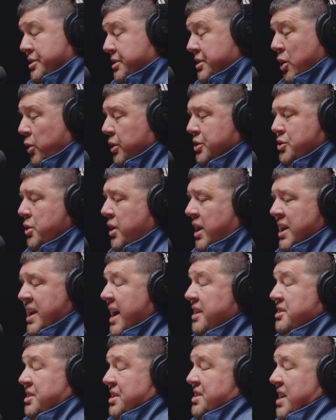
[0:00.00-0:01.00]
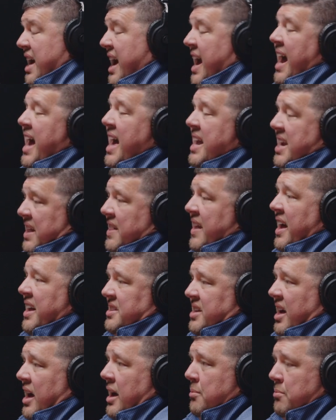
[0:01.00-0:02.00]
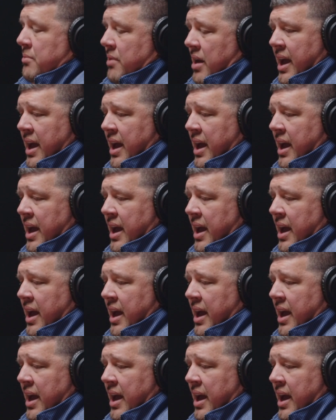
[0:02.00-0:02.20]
the only two connections I had at that time.